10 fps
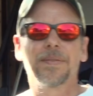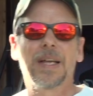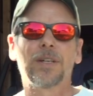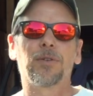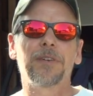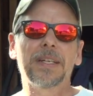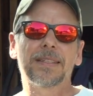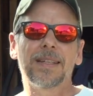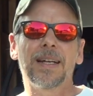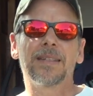And to
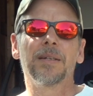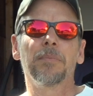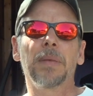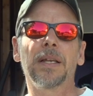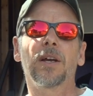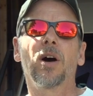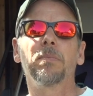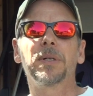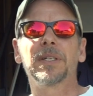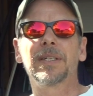fix that, many
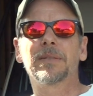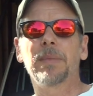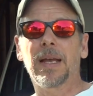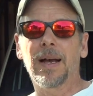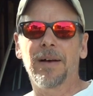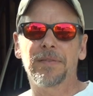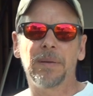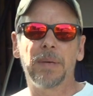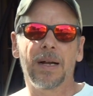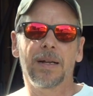companies make
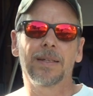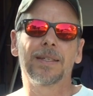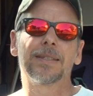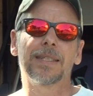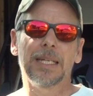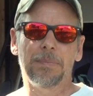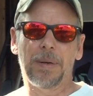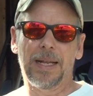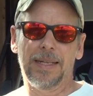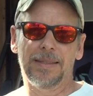aftermarket skid
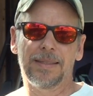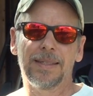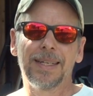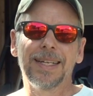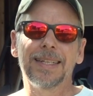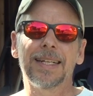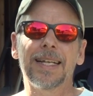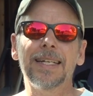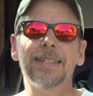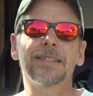plates. The
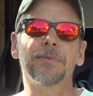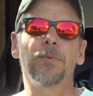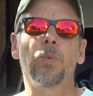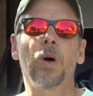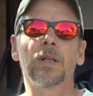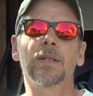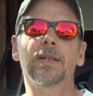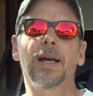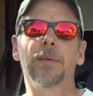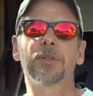latest one
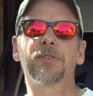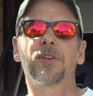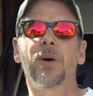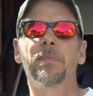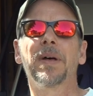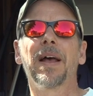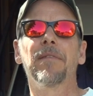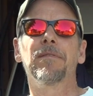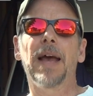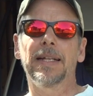comes from
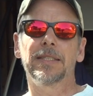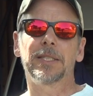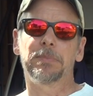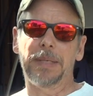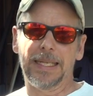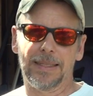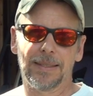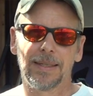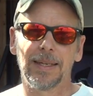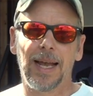Vanspeed,
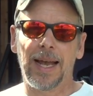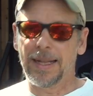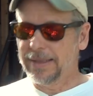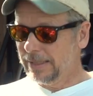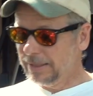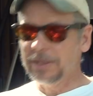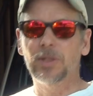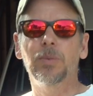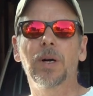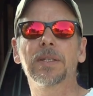and this is
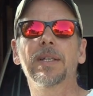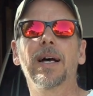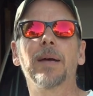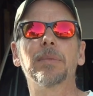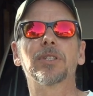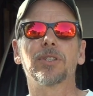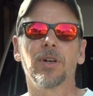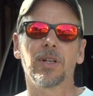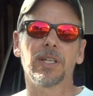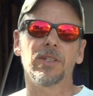the one I'm
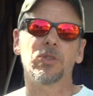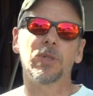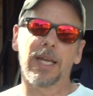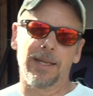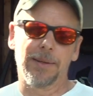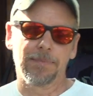installing today.